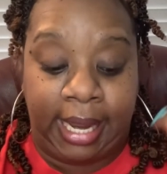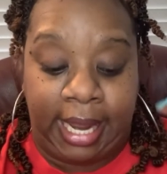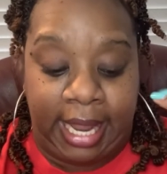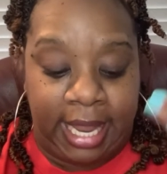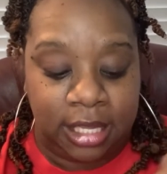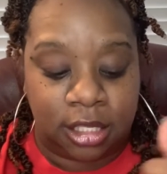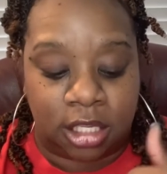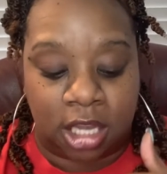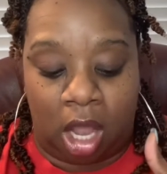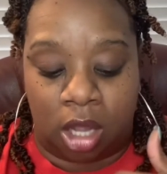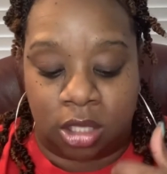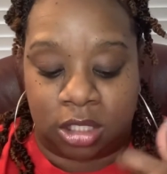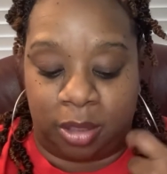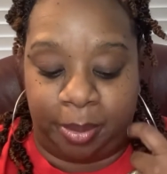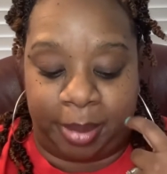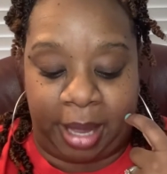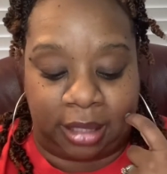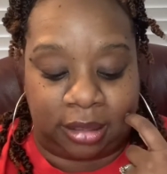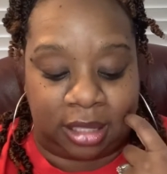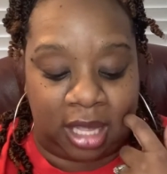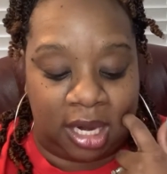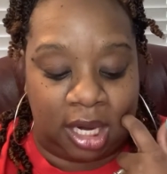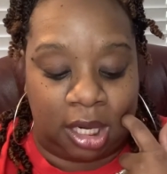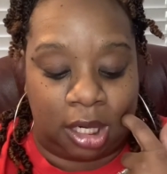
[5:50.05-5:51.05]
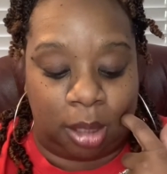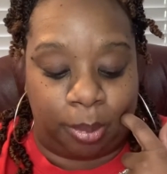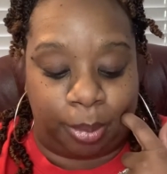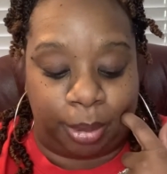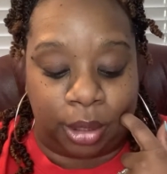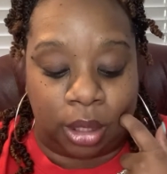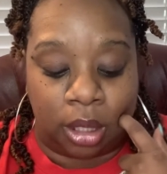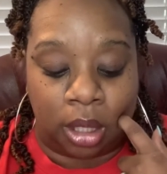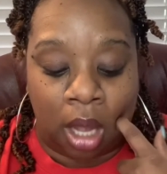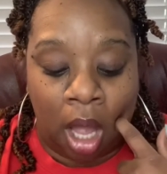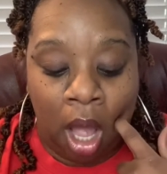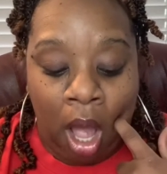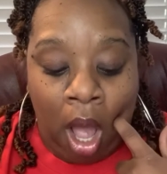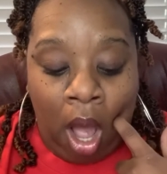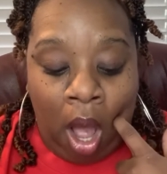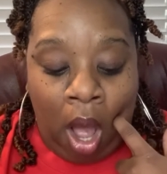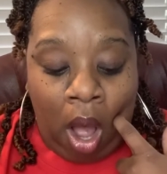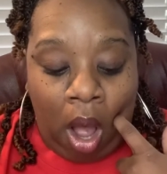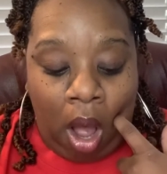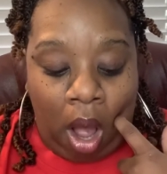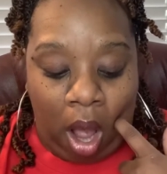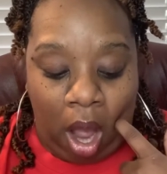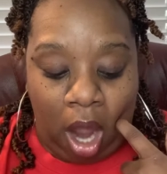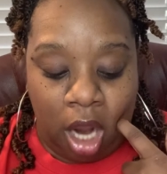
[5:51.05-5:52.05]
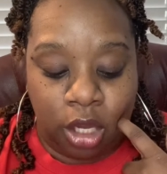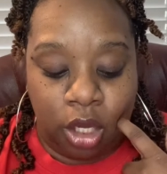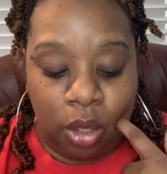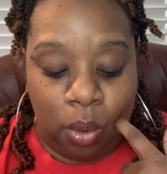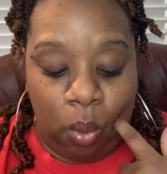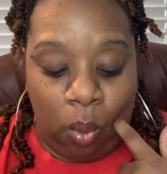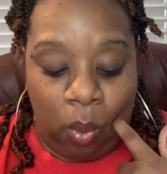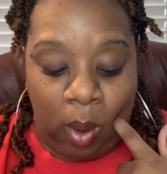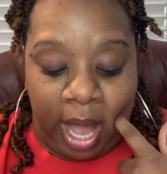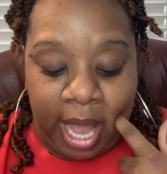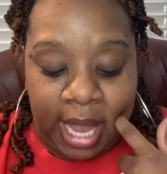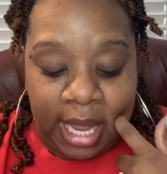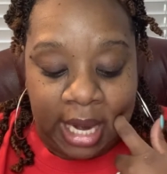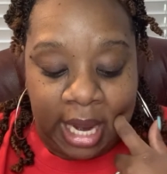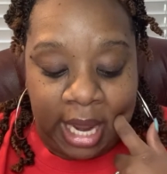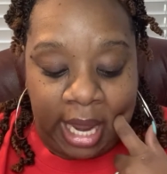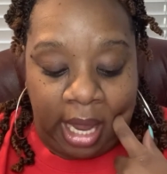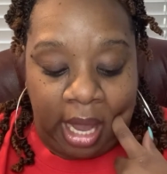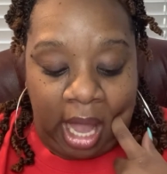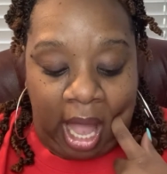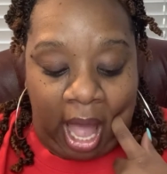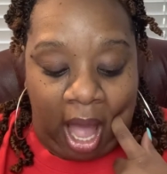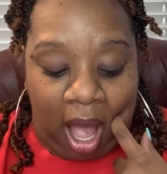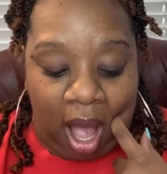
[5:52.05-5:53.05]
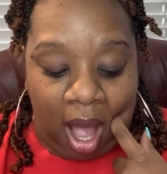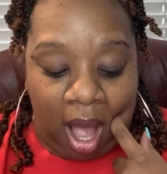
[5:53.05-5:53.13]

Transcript: He talks about that in the book. Are you waiting?